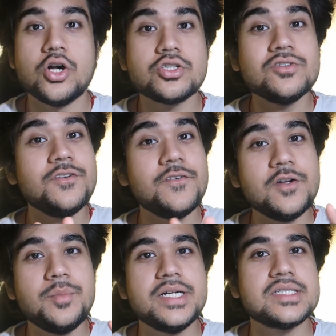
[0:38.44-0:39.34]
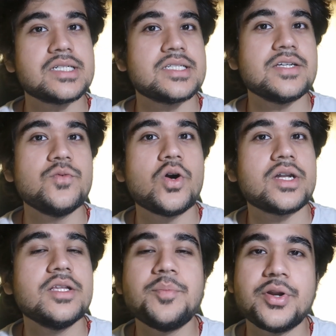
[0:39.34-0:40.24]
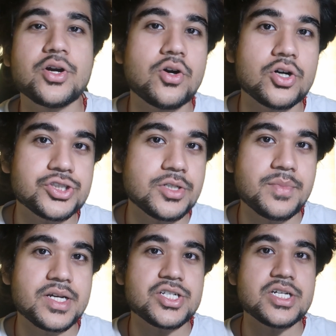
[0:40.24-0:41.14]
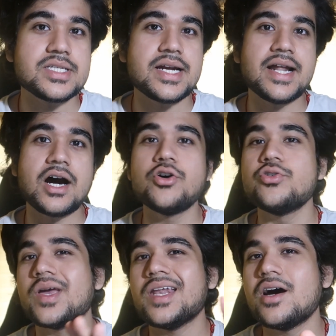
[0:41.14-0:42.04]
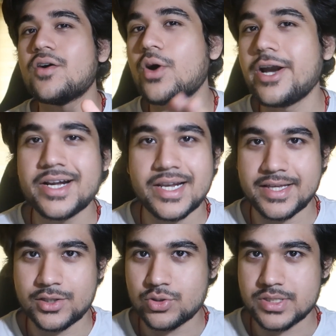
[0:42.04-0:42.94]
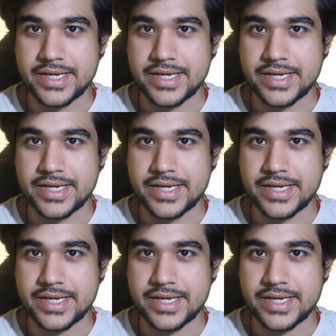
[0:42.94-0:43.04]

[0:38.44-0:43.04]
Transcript: Also, we will be discussing what are the precaution measures and how you can avoid clicking those